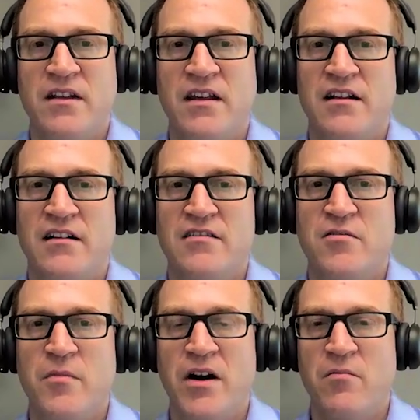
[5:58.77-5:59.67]
and
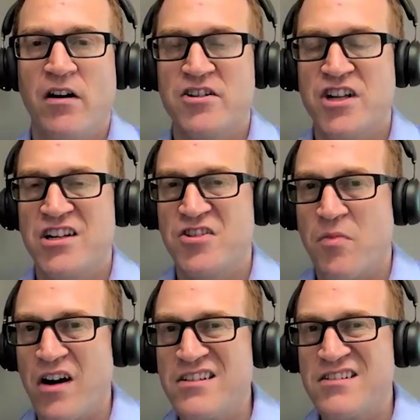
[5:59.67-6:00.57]
you might want to change your
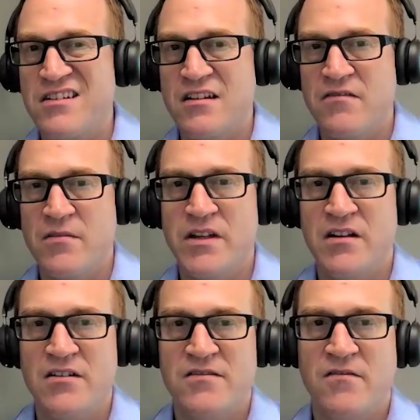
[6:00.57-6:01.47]
pricing even
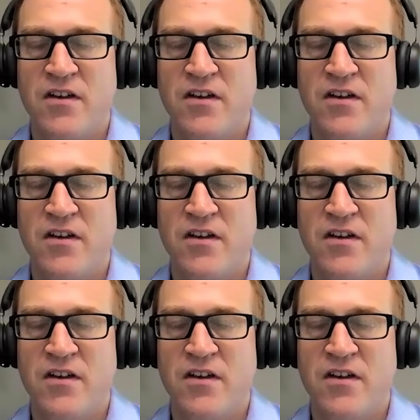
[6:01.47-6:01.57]
because of